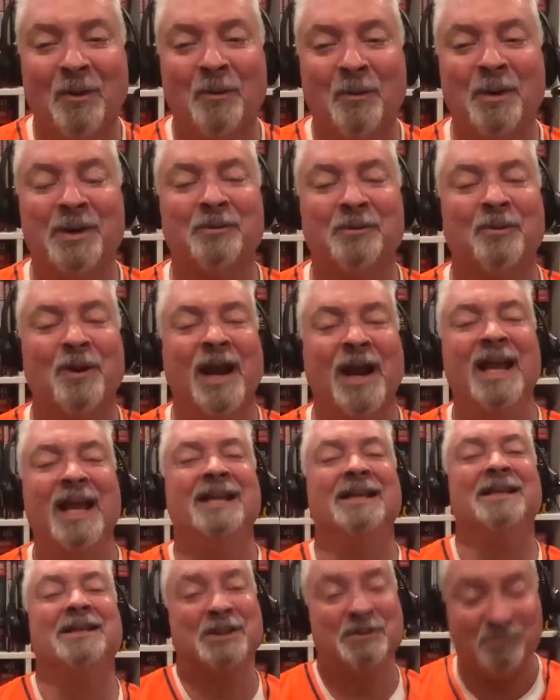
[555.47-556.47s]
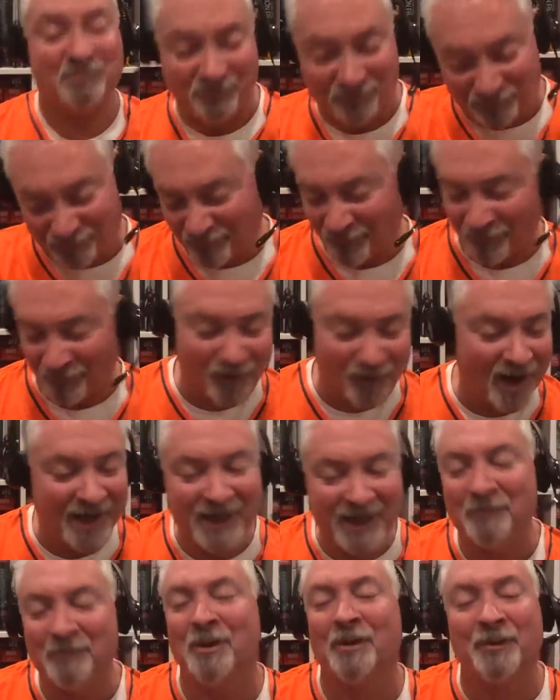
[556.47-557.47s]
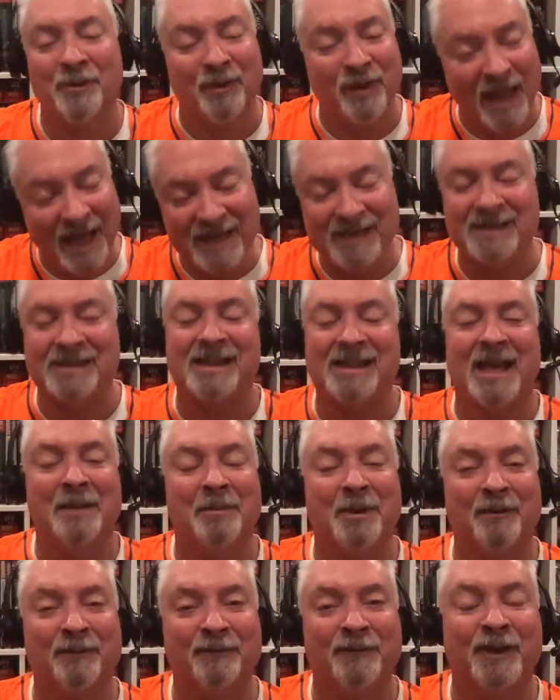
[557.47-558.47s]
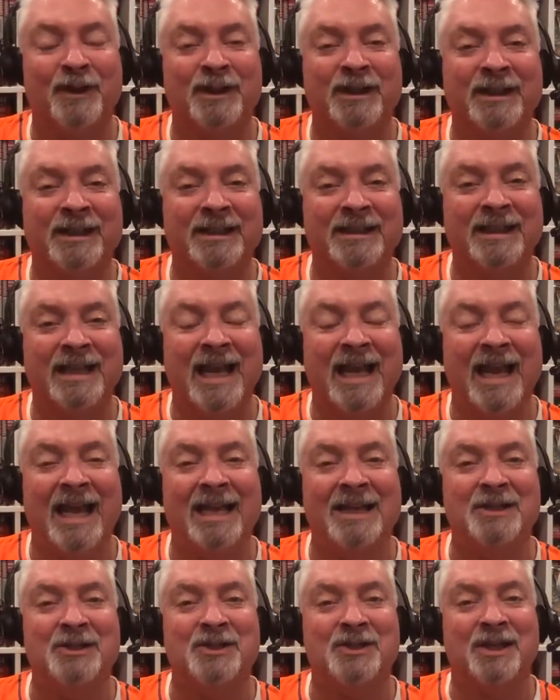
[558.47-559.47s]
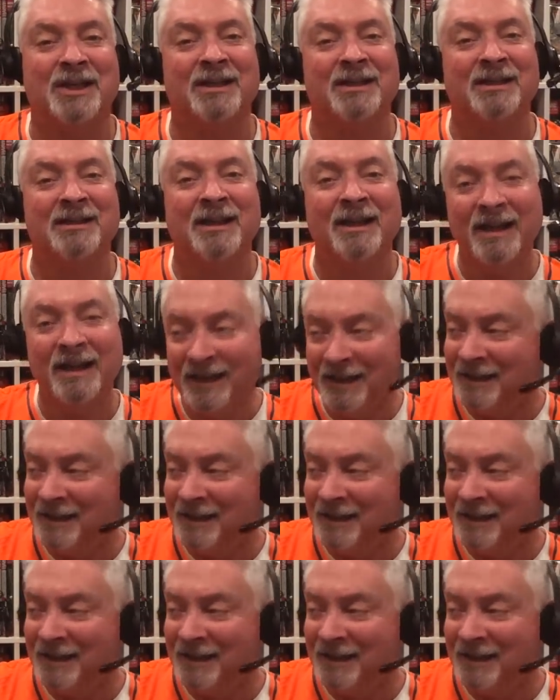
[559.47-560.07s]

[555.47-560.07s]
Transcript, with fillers: when Rey is running with lightsaber fully engaged and